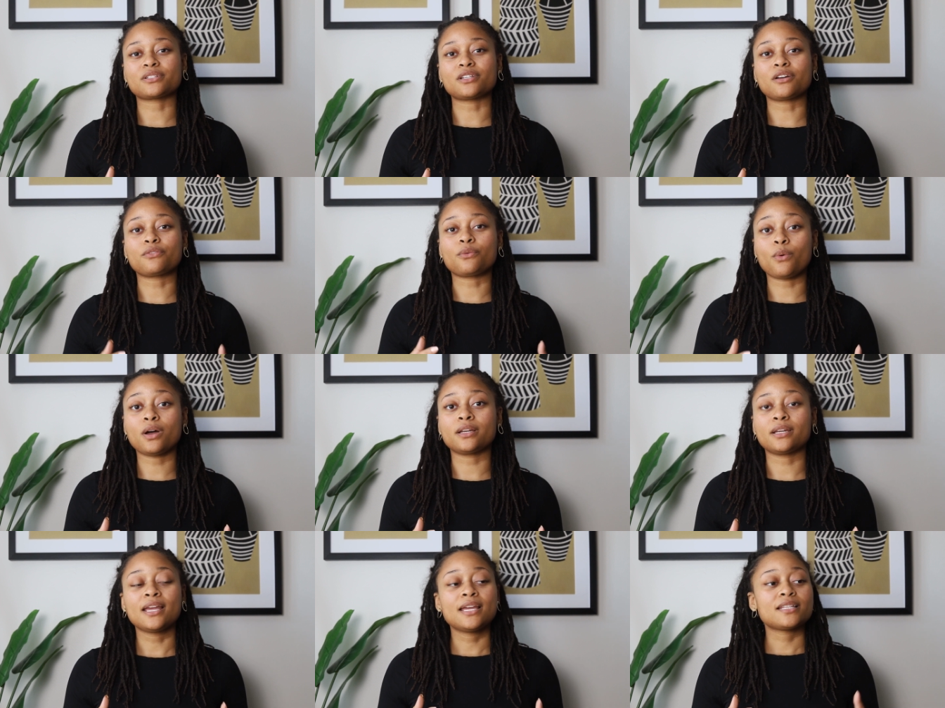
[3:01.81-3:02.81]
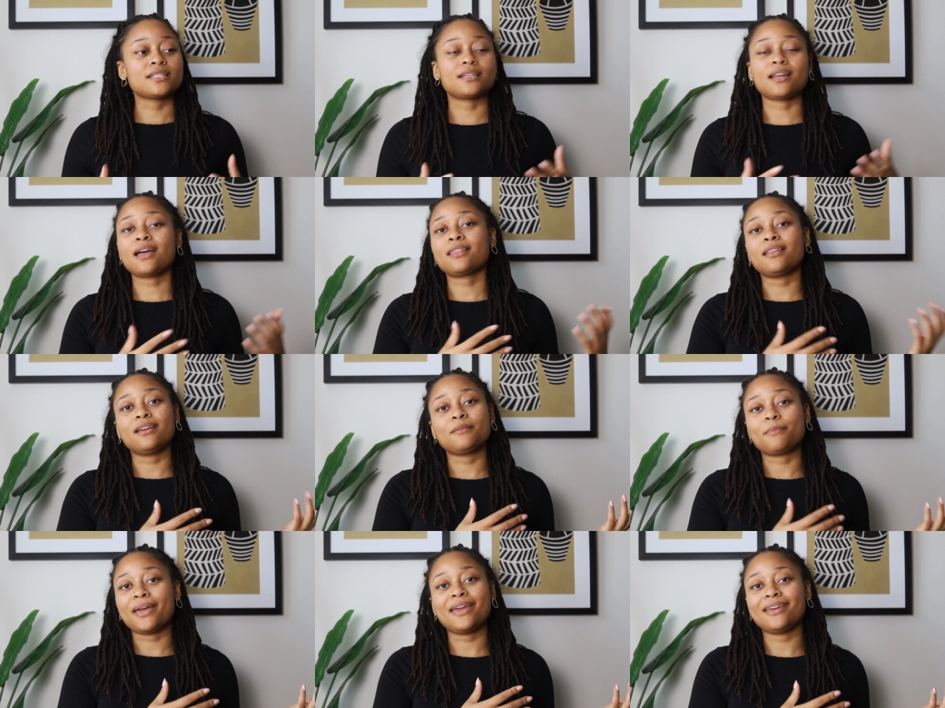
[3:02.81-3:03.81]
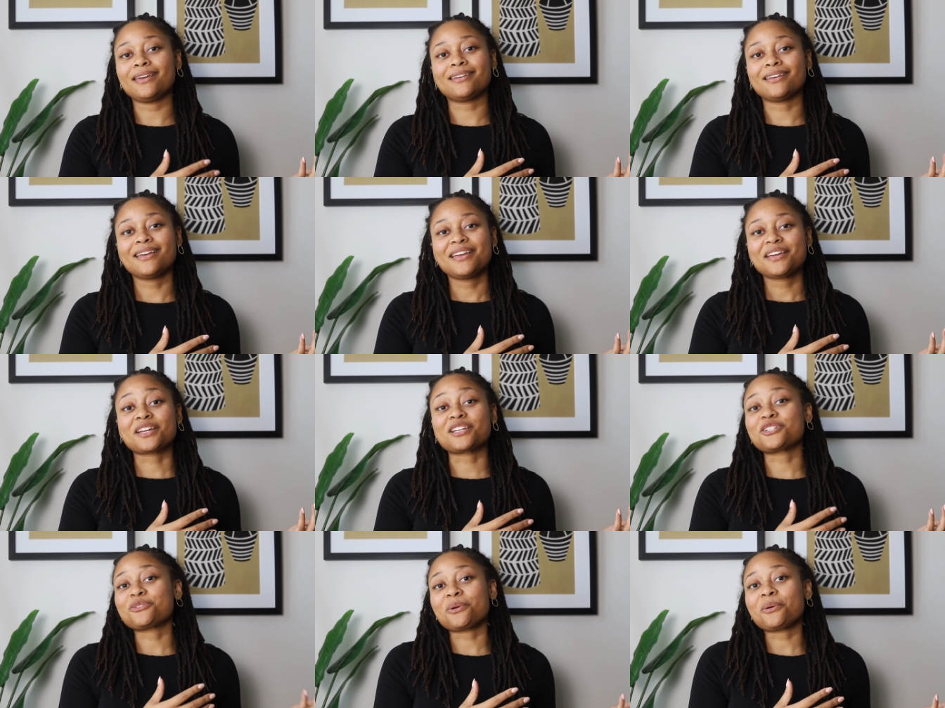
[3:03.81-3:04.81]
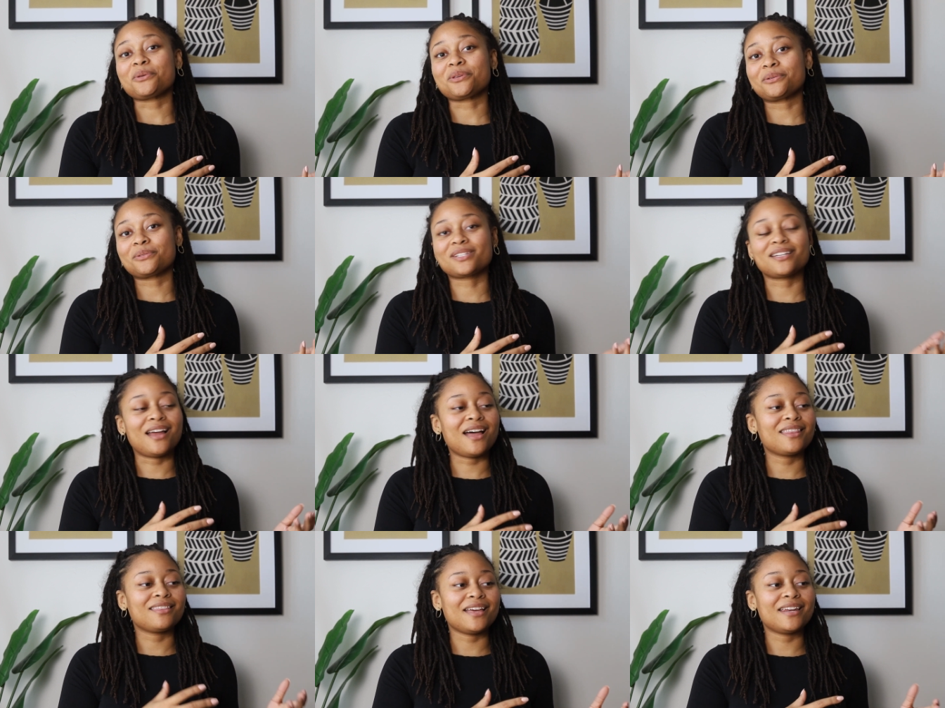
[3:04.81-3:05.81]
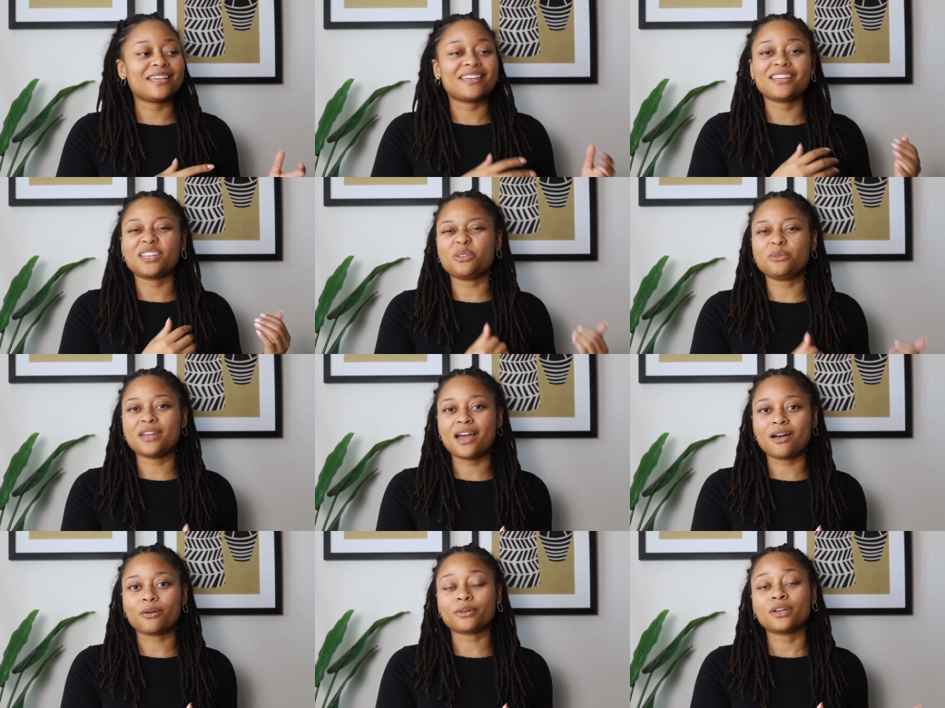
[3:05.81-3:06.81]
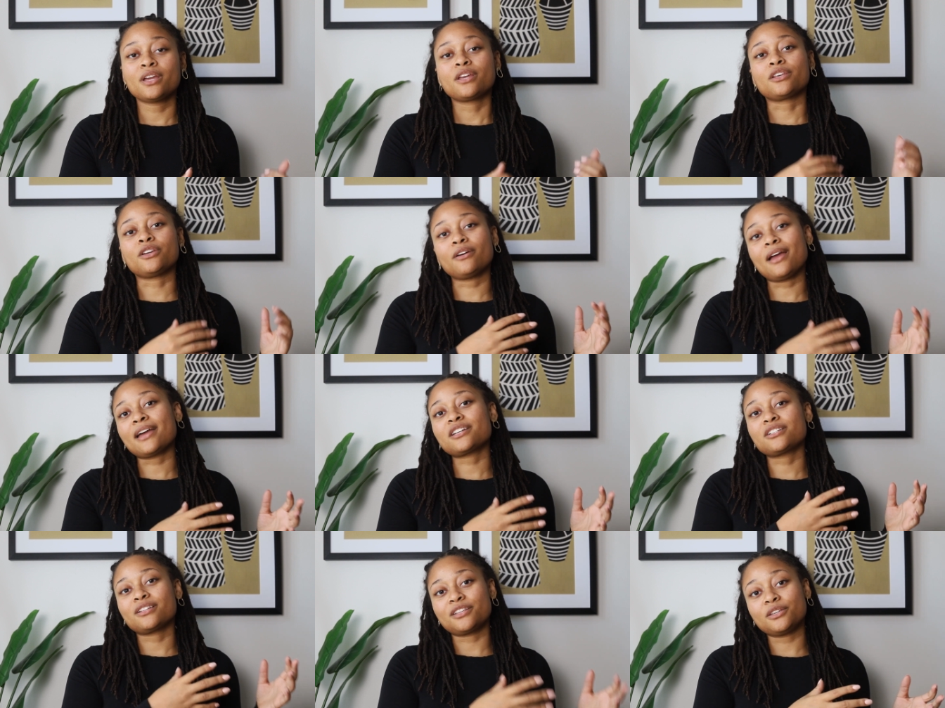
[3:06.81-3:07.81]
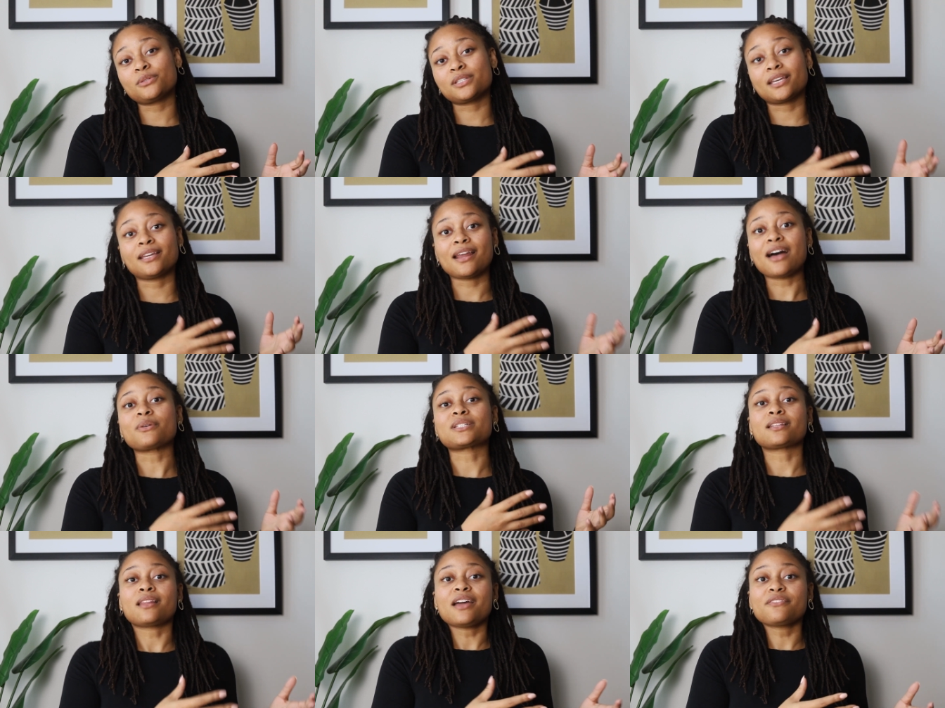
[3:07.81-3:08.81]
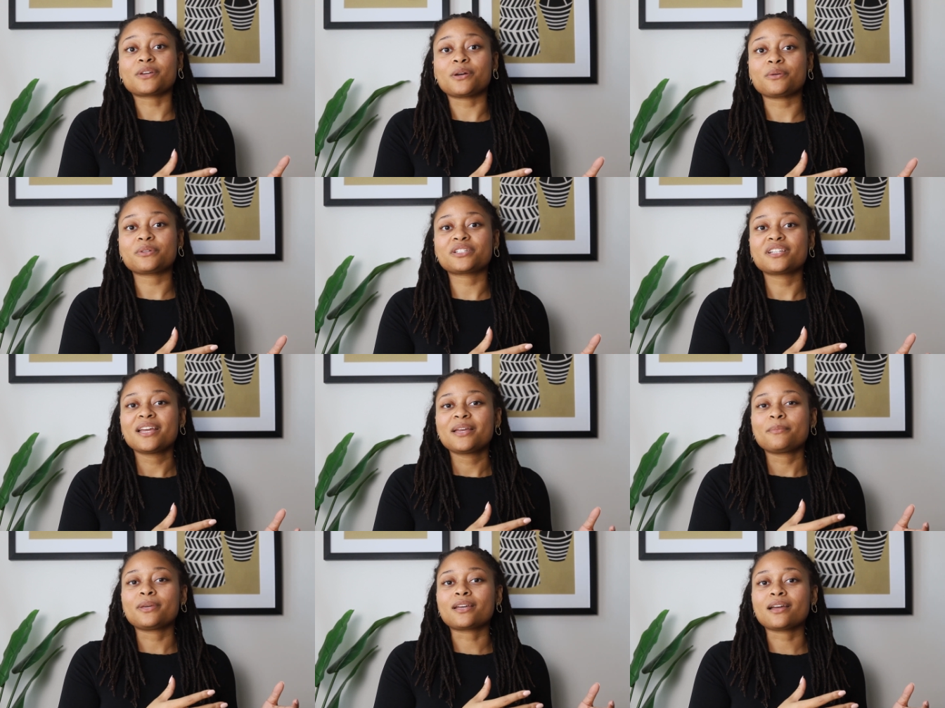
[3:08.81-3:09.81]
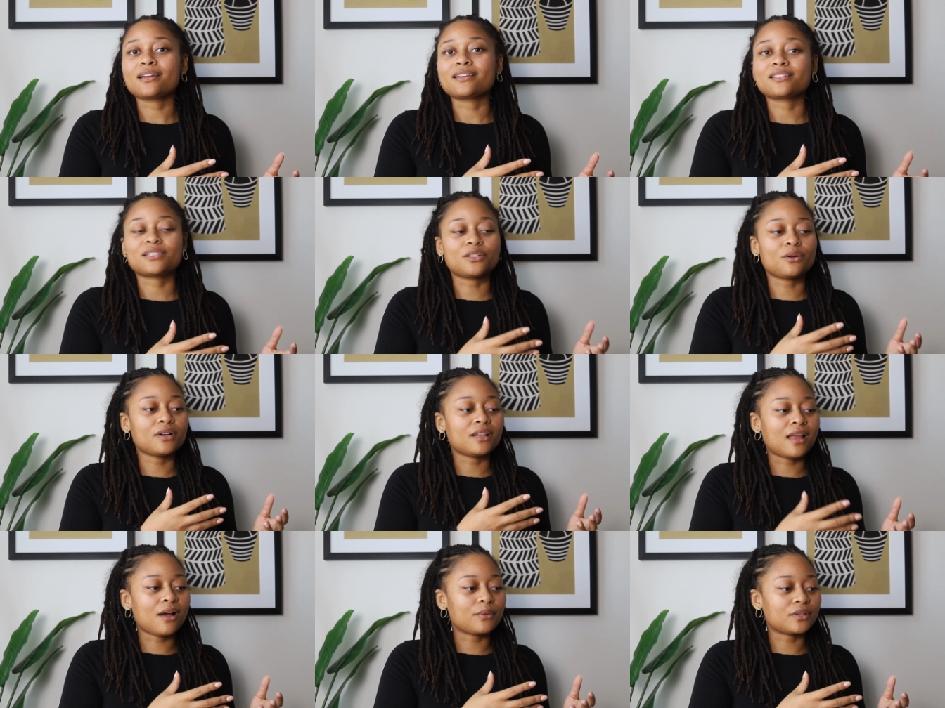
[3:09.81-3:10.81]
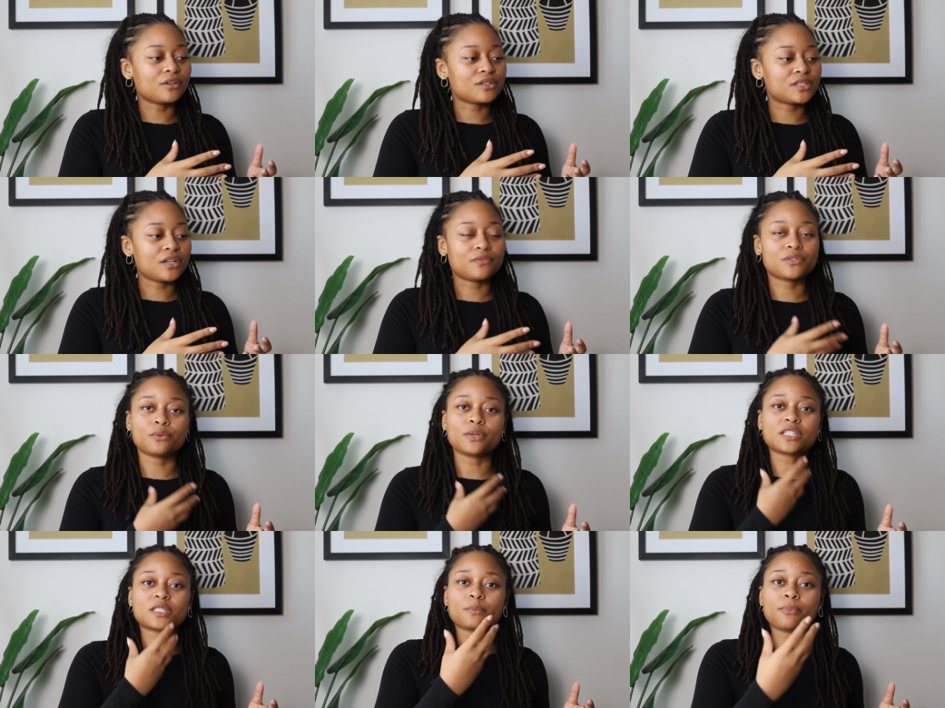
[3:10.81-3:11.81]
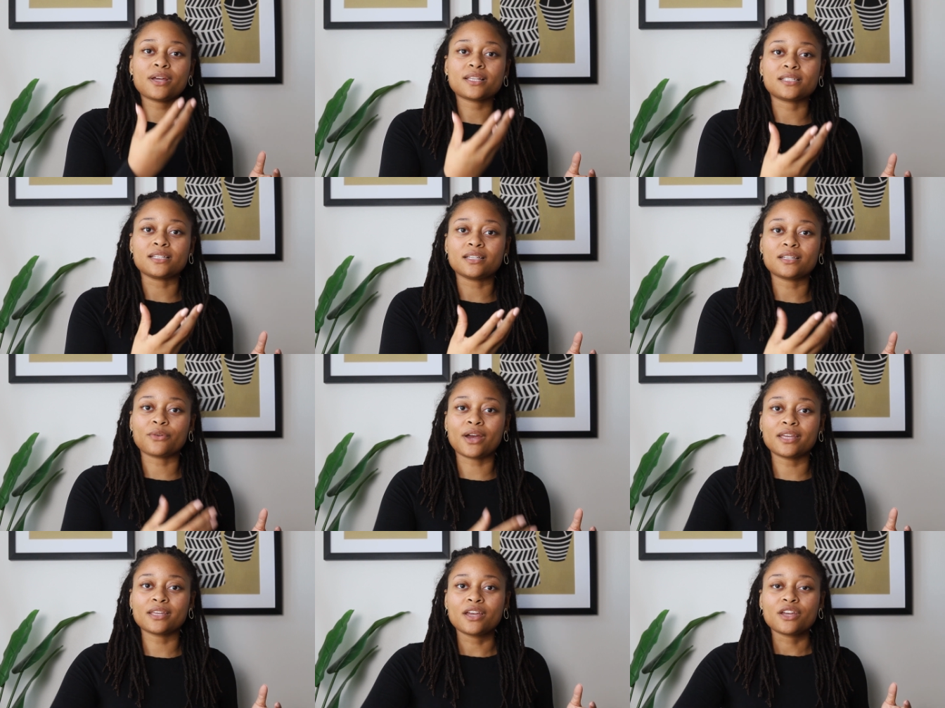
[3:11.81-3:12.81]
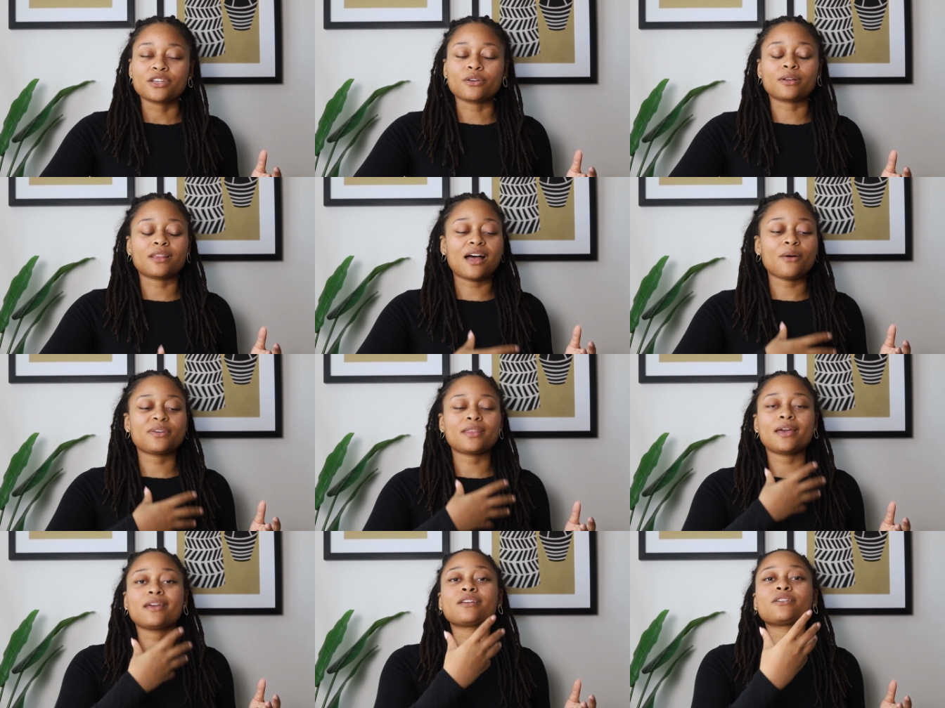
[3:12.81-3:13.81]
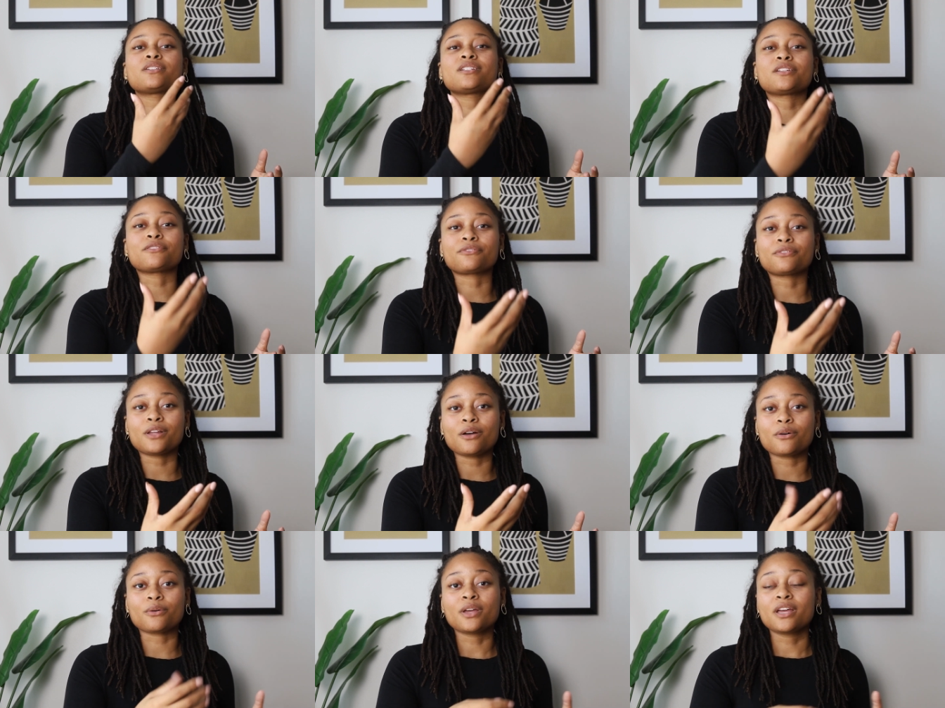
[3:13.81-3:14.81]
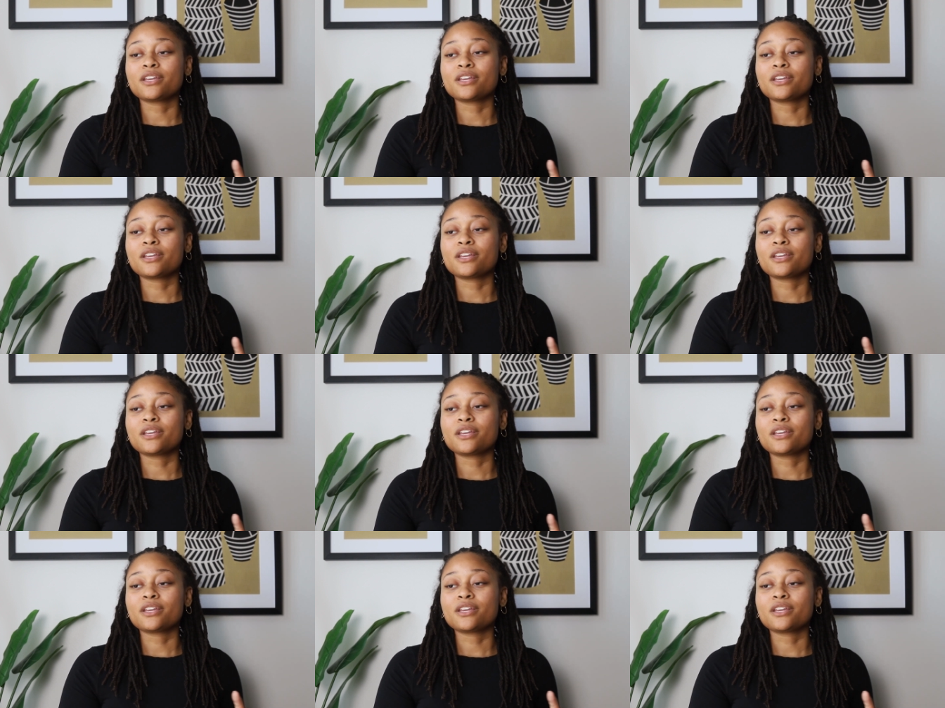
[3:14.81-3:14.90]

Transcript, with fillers: yourself, 1, to not let pain control you, to not let it get you down. You're actually using it now as a life coach because you're allowing yourself to express it, right? You're allowing that energy to flow.